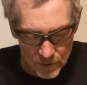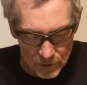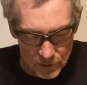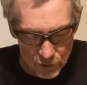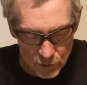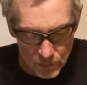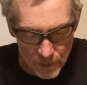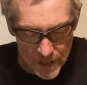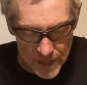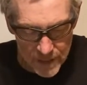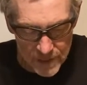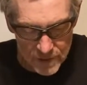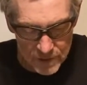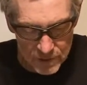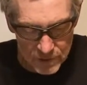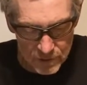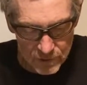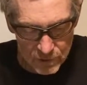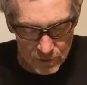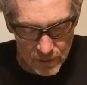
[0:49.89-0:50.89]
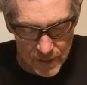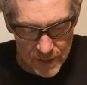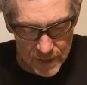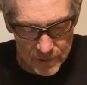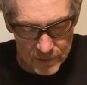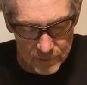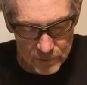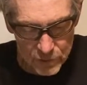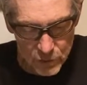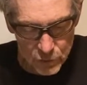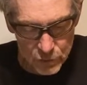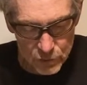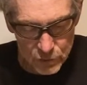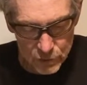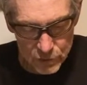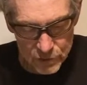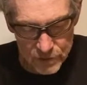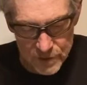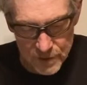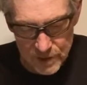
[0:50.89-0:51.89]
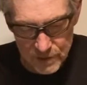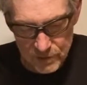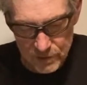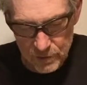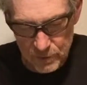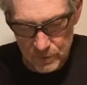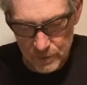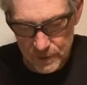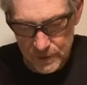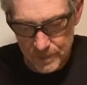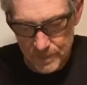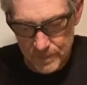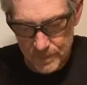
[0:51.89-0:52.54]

gray neutral tint to it.